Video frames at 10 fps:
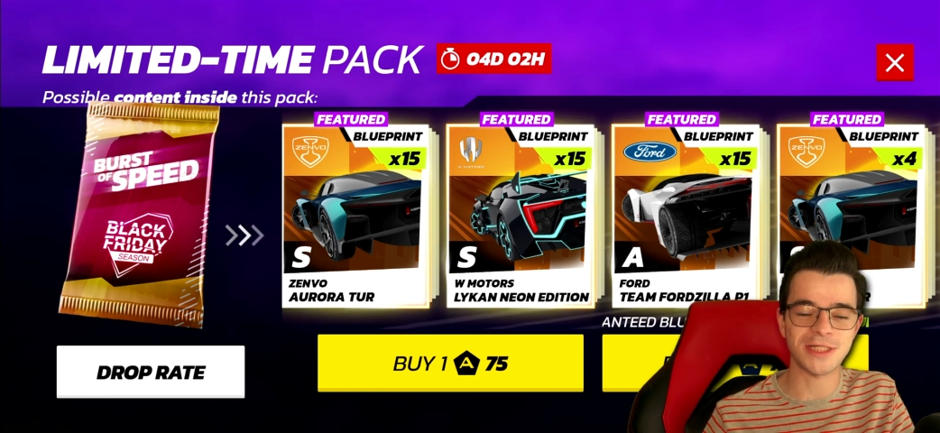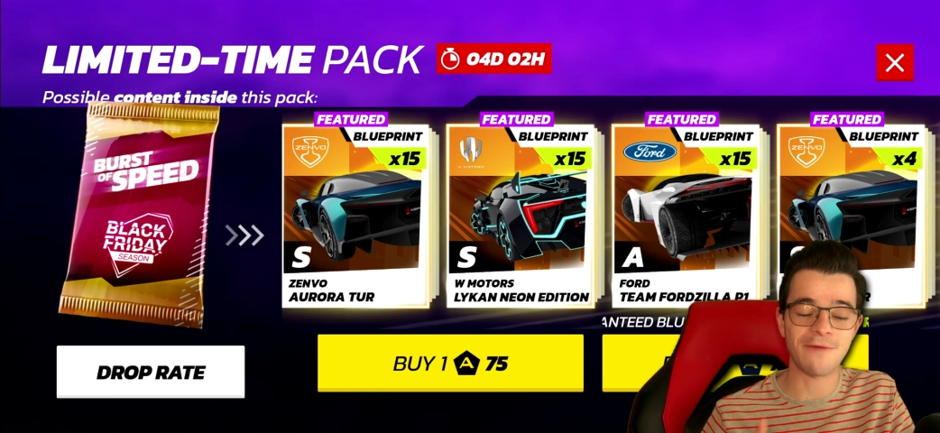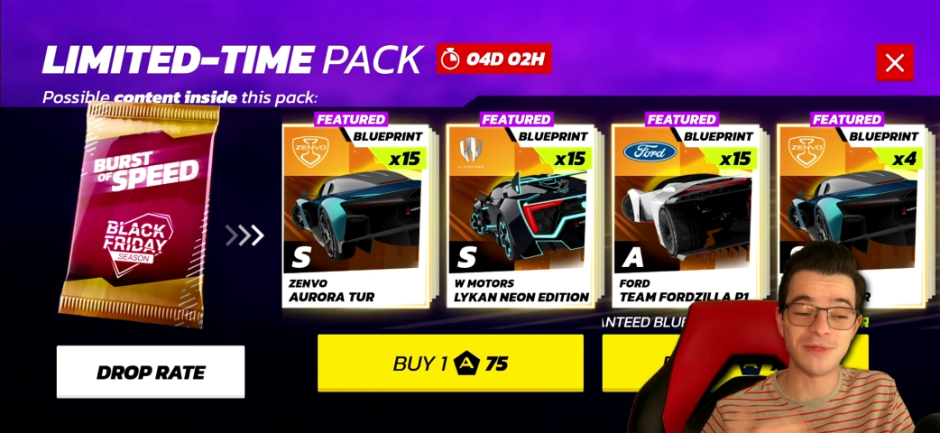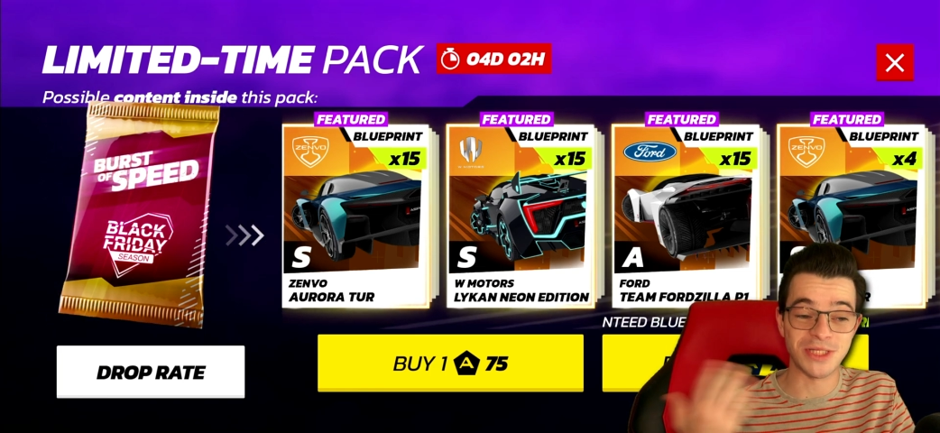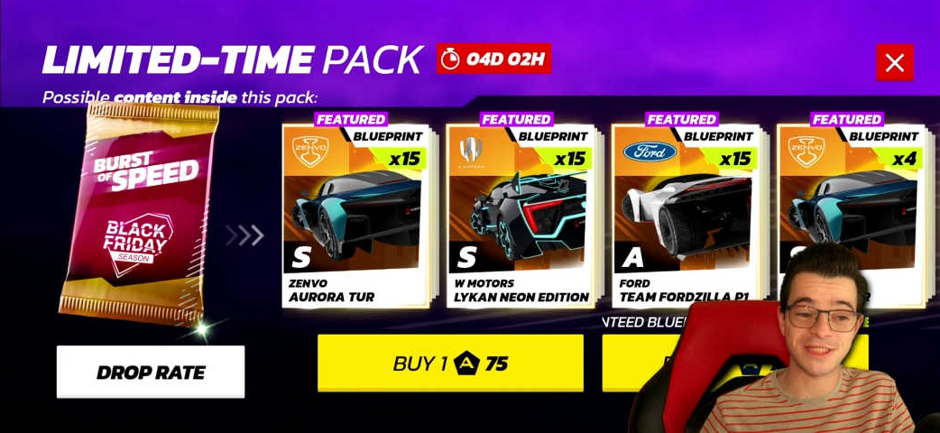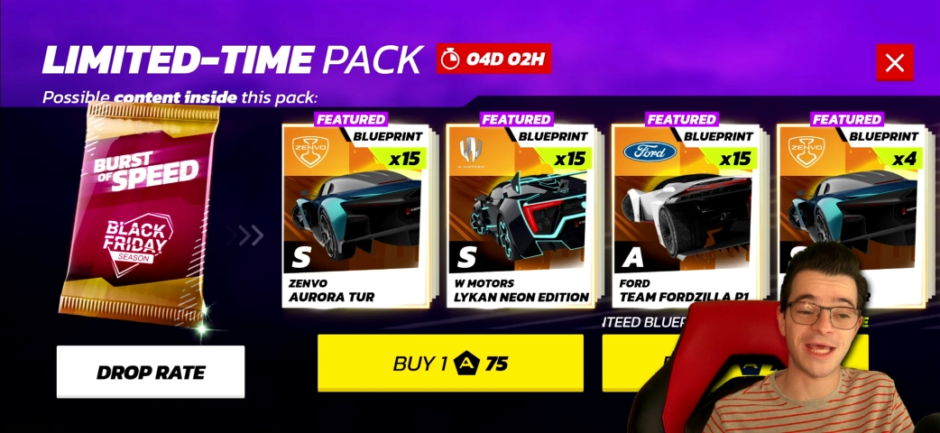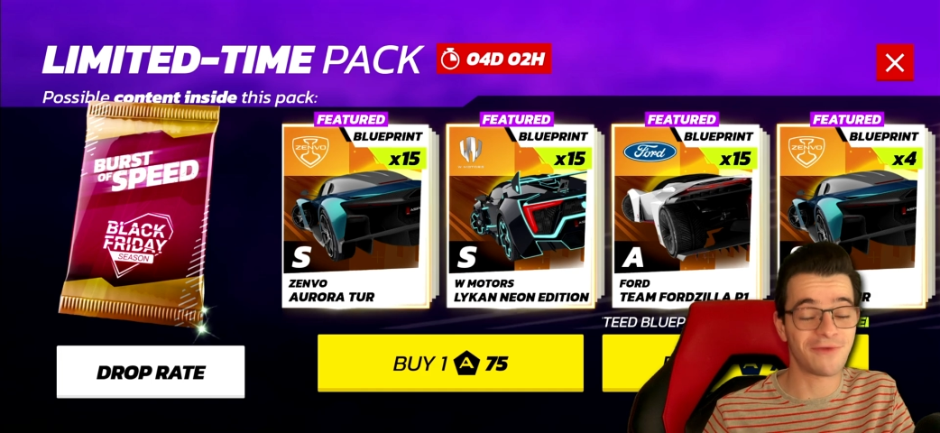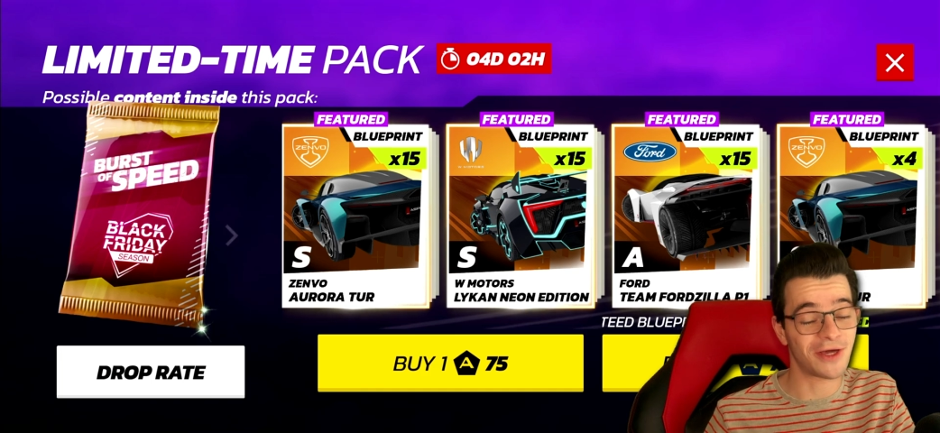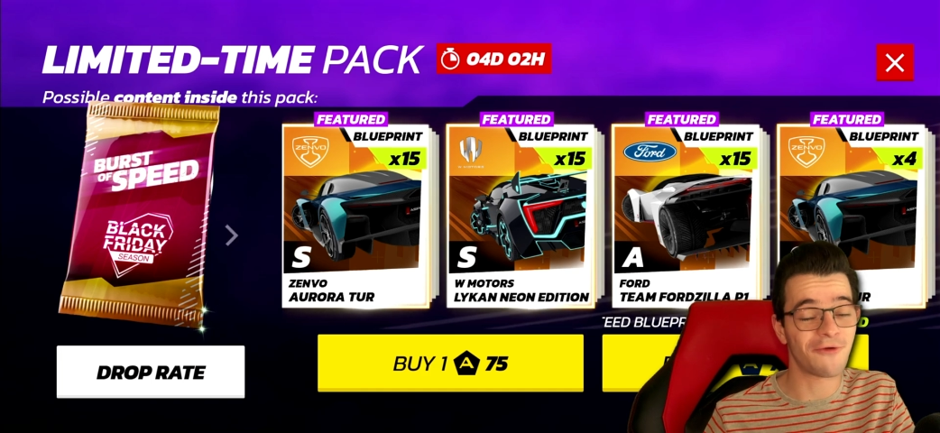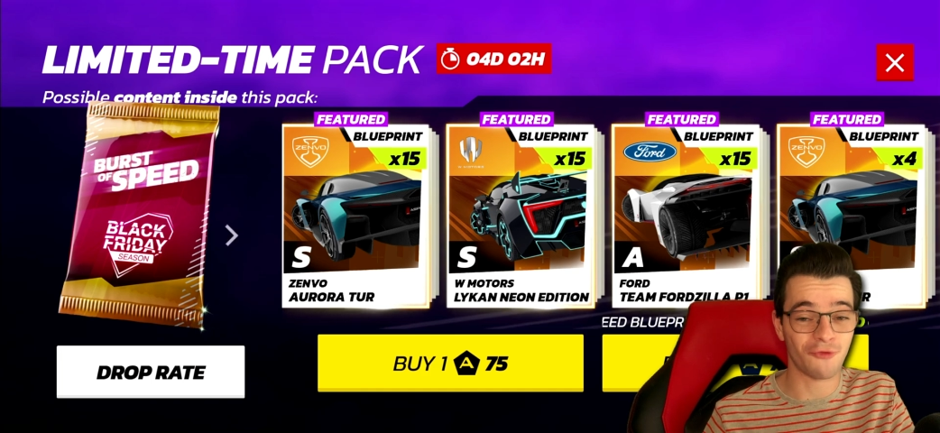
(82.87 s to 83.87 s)
I've been
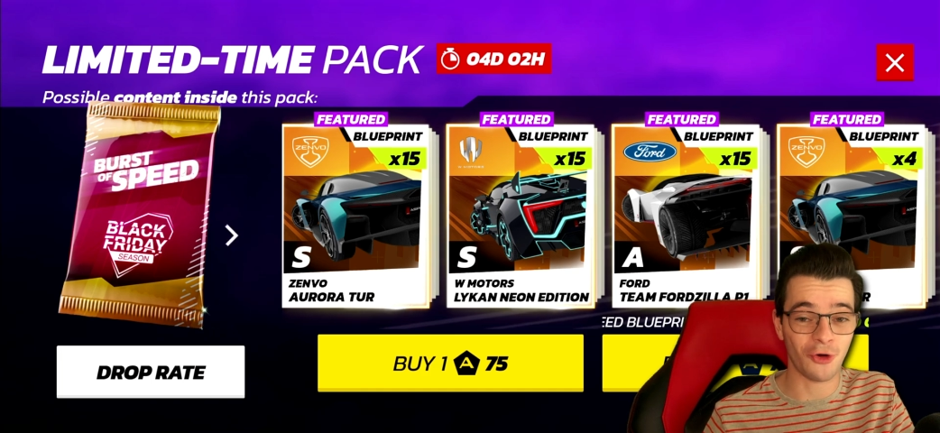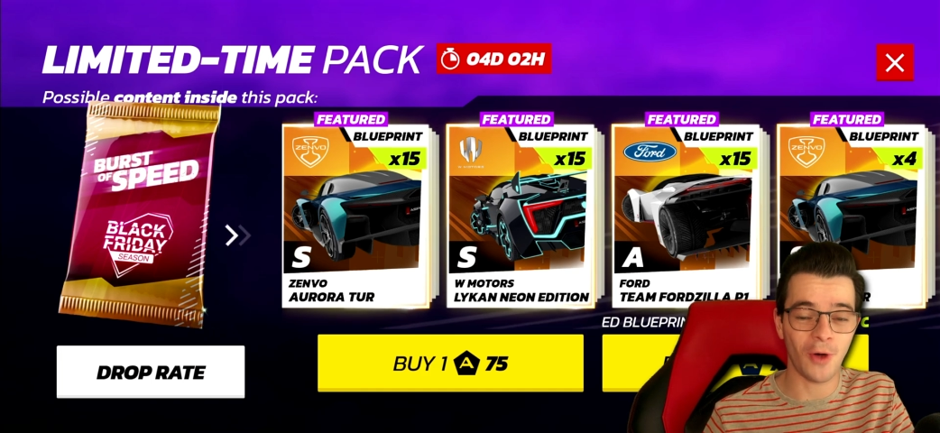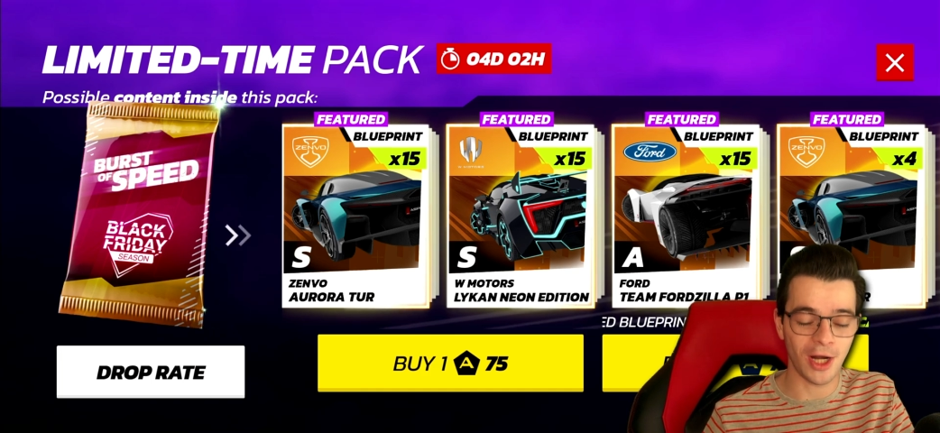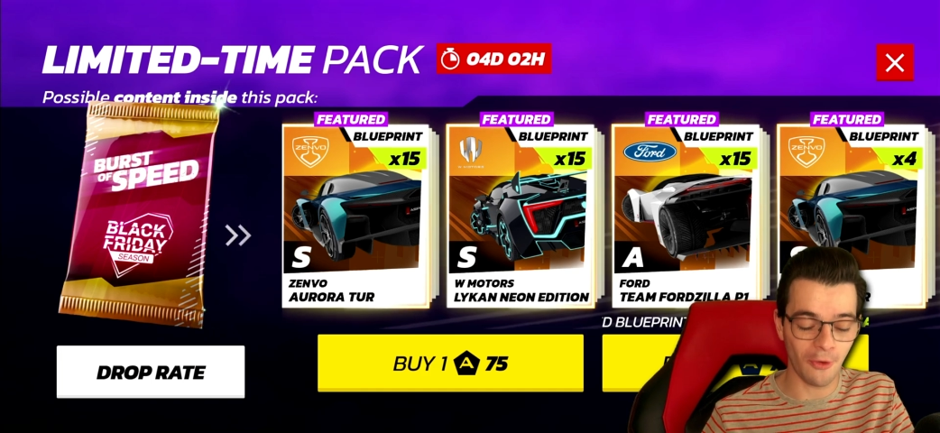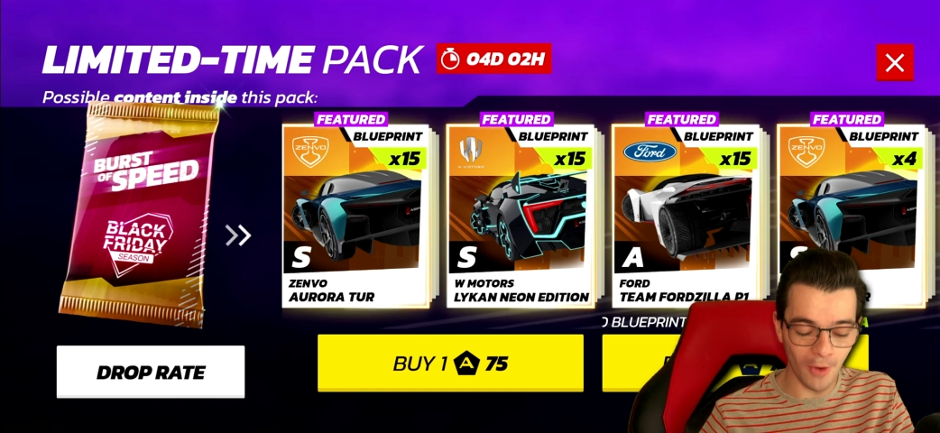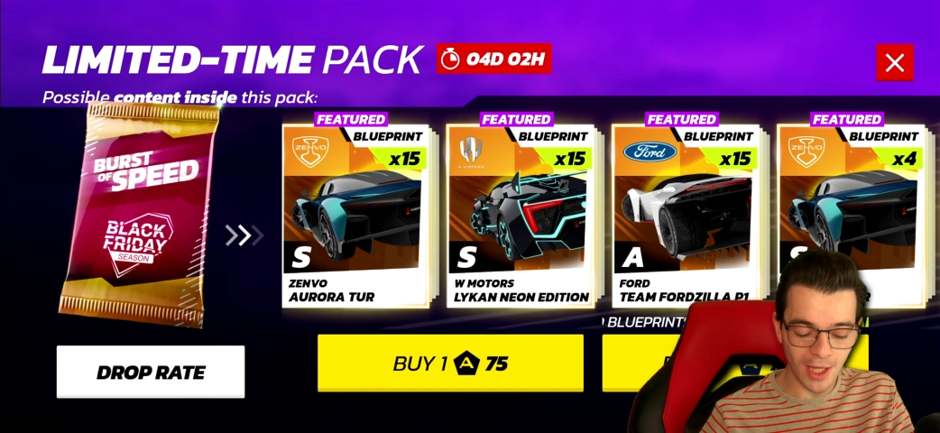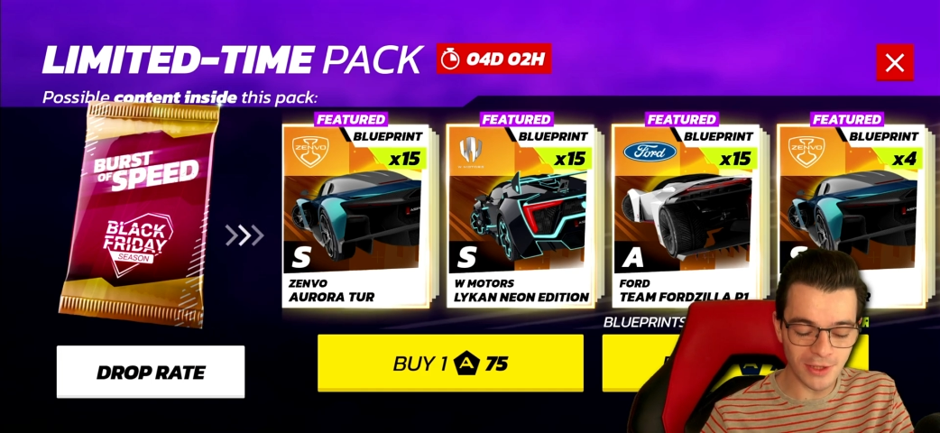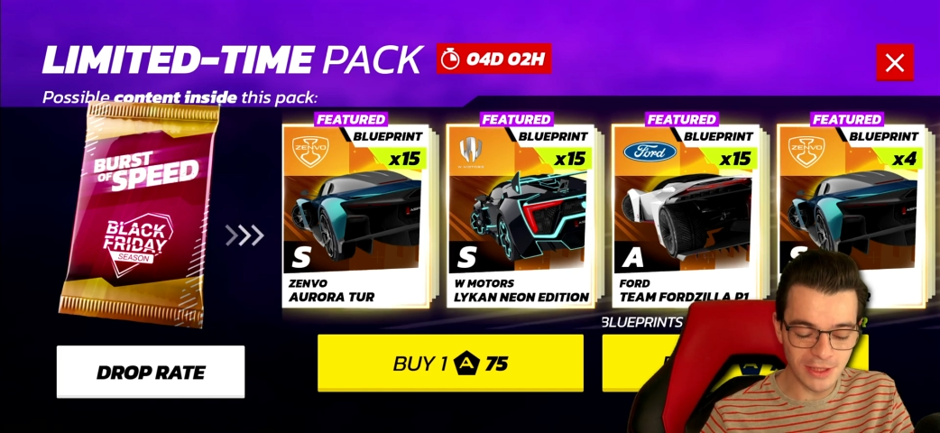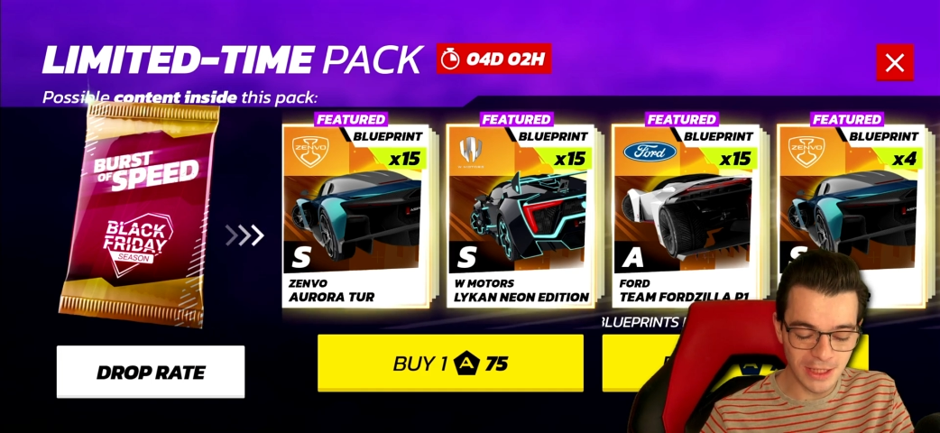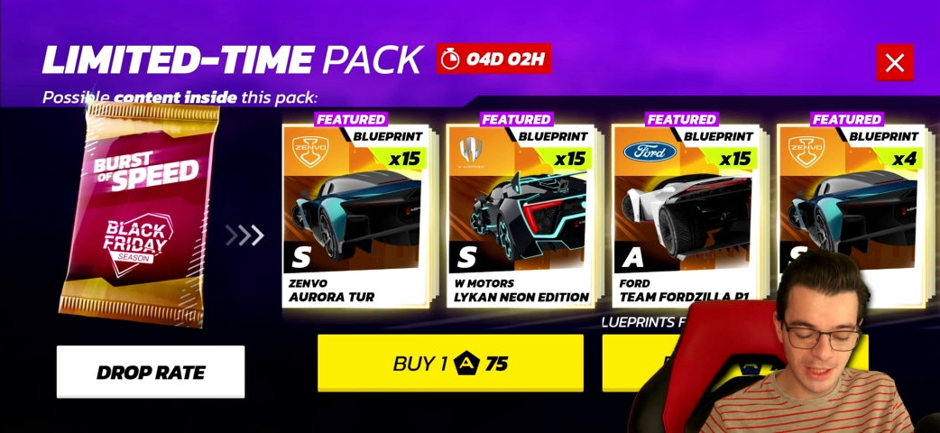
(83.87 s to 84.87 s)
saving up for quite a while.